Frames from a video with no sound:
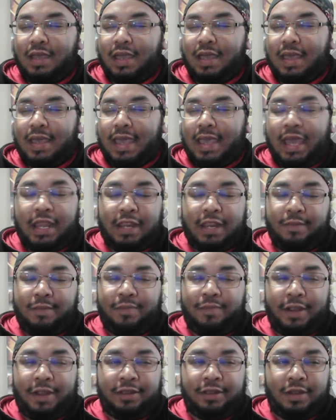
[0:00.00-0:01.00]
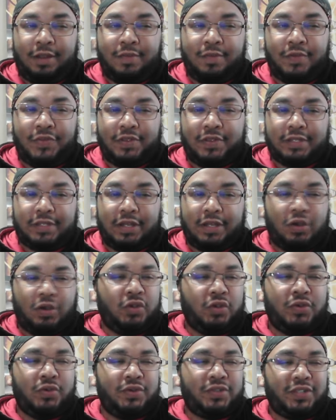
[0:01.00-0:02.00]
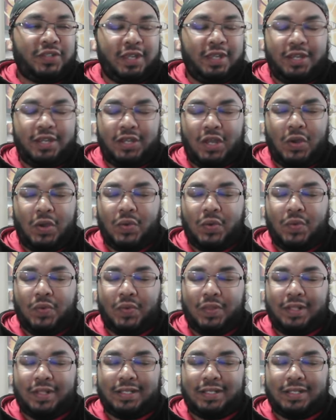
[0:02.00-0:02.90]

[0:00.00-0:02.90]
and I breaking up with her. Like, are you insane? No.